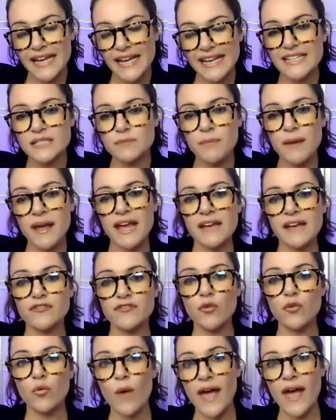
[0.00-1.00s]
is
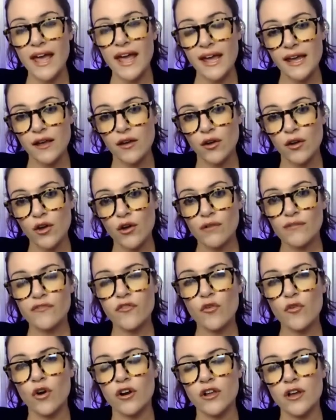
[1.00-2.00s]
paved a way
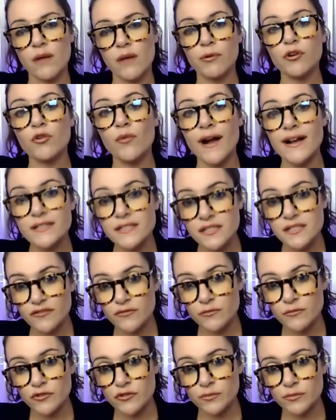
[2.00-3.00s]
for a
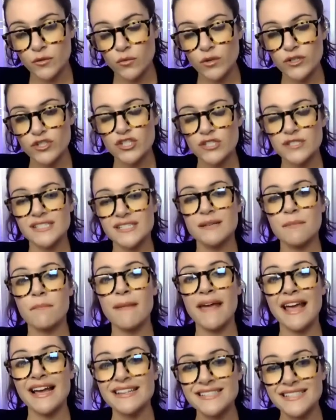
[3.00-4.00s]
progressive movement, which is
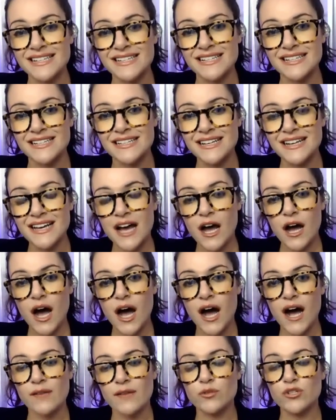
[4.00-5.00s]
demanded,
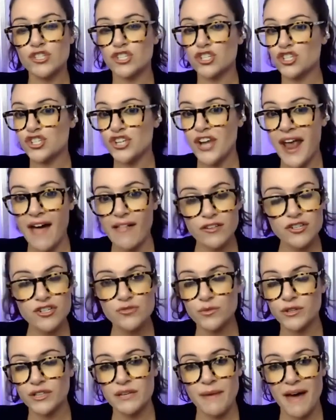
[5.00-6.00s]
uh, which has
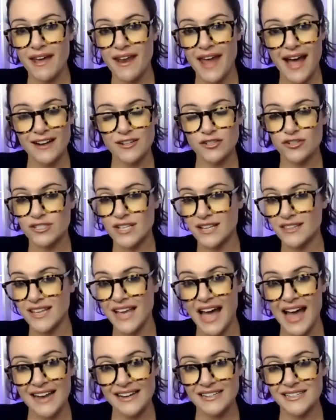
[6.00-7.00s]
challenged really bad actors like
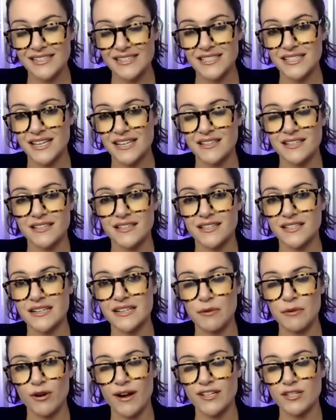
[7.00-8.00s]
the IDC that the
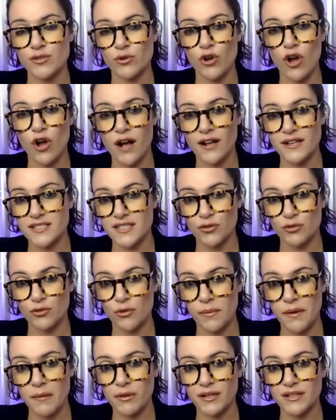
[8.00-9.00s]
Democrats were caucusing with the
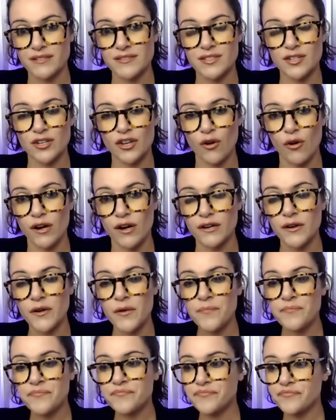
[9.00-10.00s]
Republicans in New York,
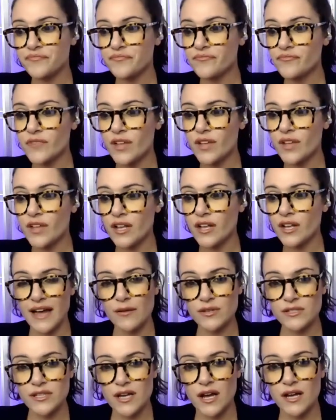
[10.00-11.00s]
that
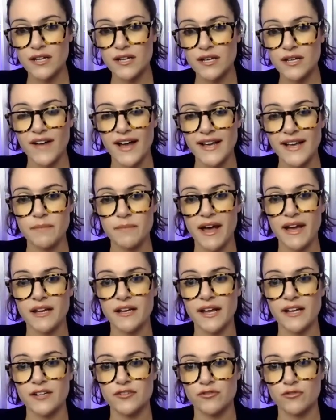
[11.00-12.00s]
was uh, devised by
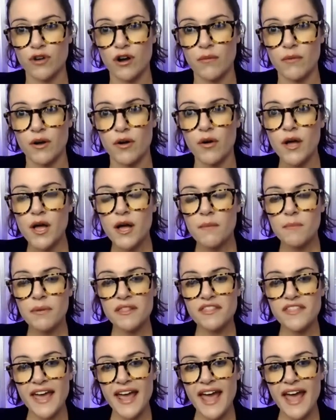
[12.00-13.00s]
Andrew Cuomo.
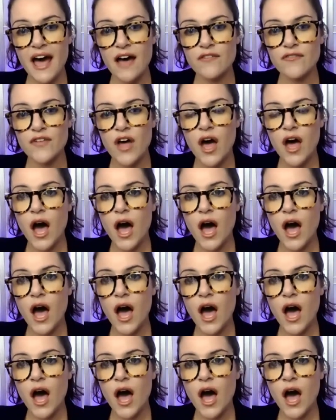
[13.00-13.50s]
But they have